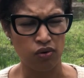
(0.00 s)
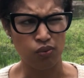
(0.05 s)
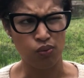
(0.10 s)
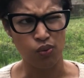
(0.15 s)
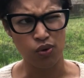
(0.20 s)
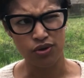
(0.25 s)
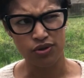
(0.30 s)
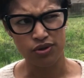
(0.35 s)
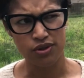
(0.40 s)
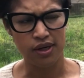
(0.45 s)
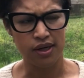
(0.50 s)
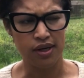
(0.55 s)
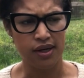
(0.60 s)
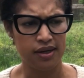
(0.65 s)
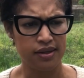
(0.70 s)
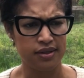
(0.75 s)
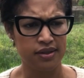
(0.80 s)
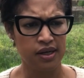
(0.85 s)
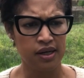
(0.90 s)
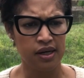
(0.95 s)
or worst, I
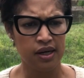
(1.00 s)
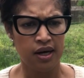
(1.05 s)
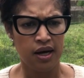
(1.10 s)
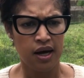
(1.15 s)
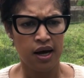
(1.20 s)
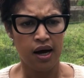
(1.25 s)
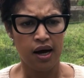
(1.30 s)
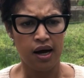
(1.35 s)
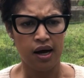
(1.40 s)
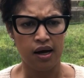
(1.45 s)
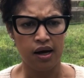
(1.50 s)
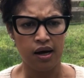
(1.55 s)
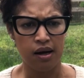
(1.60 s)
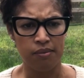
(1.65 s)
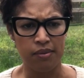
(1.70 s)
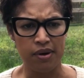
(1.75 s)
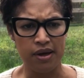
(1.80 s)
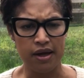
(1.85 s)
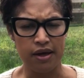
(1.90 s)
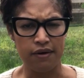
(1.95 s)
guess. Um,